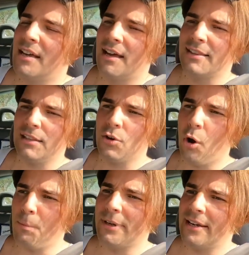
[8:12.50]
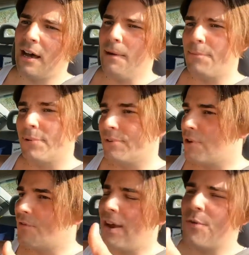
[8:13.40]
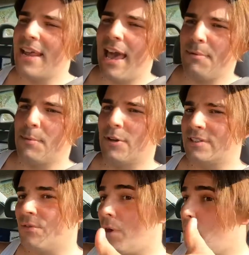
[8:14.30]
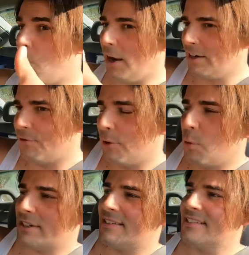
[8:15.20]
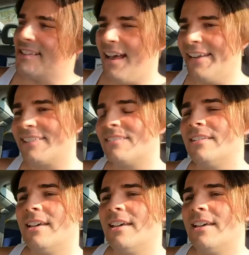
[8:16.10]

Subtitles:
And then you open it up. You're very happy because you think, wonderful, what's inside?